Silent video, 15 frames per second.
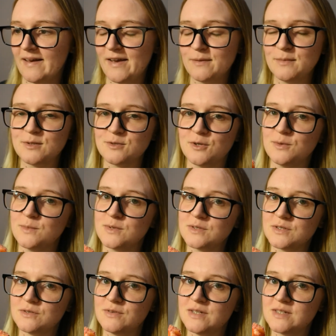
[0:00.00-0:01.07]
I almost don't
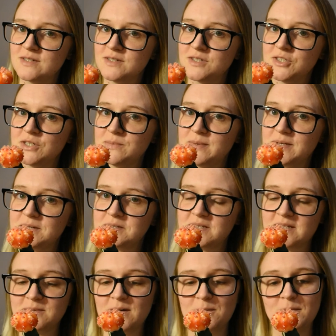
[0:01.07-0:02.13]
want to research it
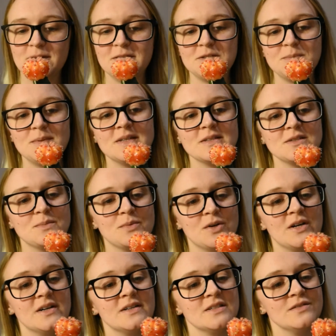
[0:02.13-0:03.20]
because I want it to be a
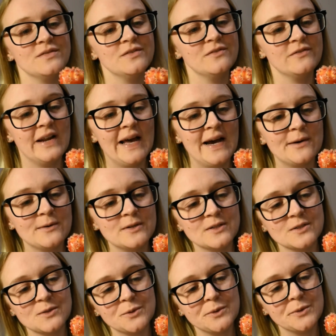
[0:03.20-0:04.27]
surprise if it
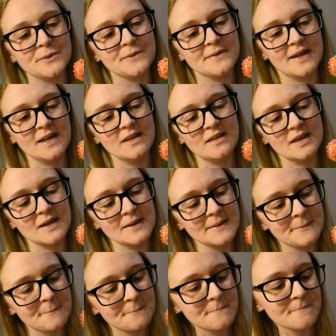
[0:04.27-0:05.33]
flowers or anything.